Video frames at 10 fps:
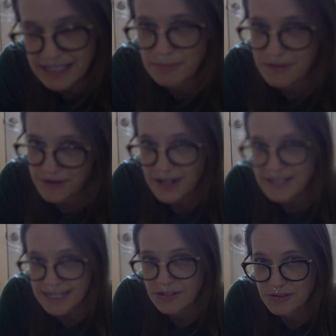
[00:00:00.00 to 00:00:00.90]
It can be very
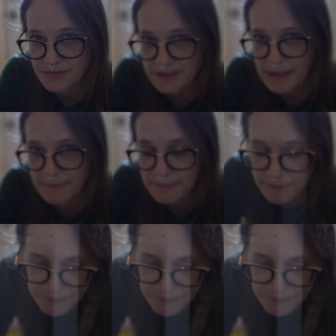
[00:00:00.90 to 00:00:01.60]
dangerous for them.